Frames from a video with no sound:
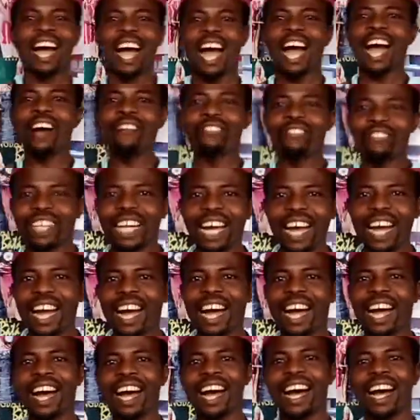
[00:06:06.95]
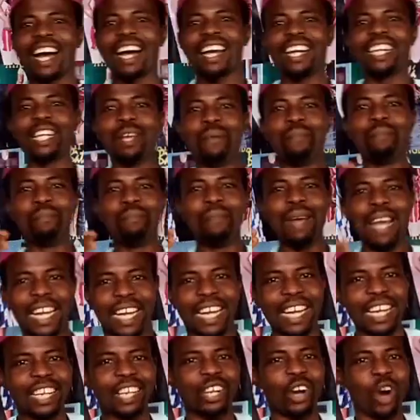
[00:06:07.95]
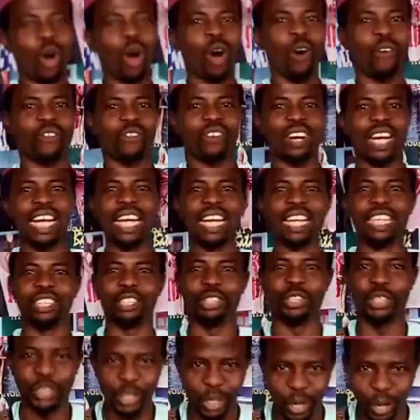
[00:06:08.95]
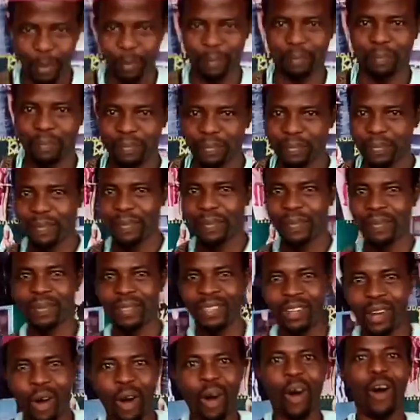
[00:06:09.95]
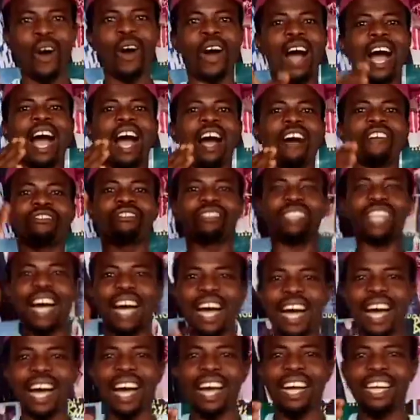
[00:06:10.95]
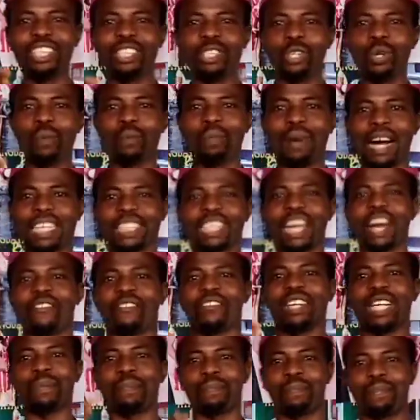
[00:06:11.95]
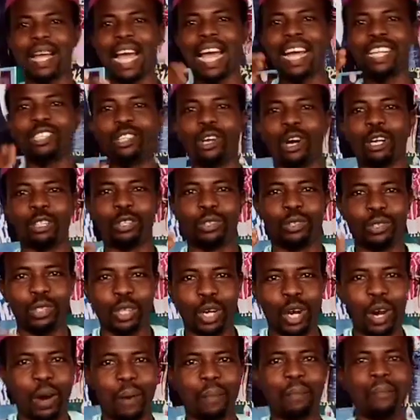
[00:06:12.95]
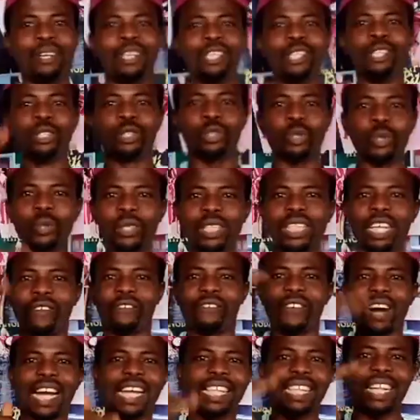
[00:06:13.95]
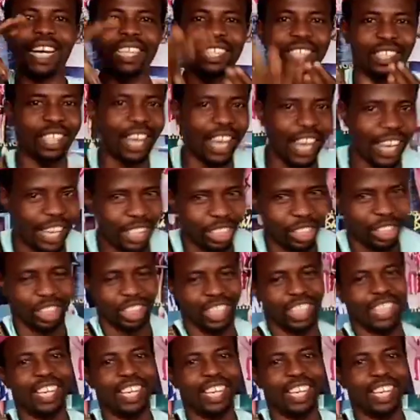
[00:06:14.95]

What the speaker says: After the making of a drum, or after you might have prepared your drum to the final stage,